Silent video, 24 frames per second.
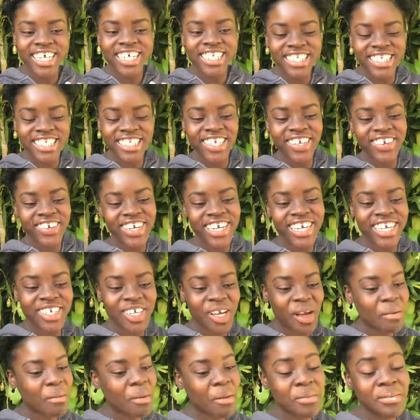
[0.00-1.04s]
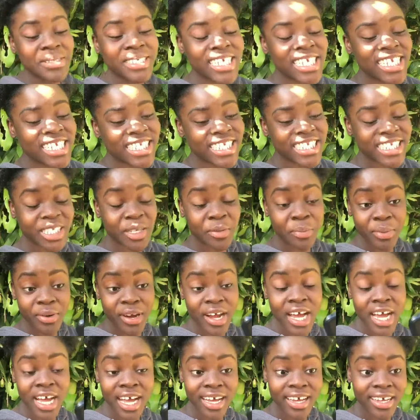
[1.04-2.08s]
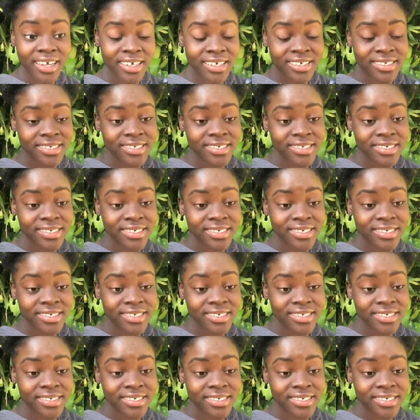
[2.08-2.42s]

Serene, Come on, tell this is a prank.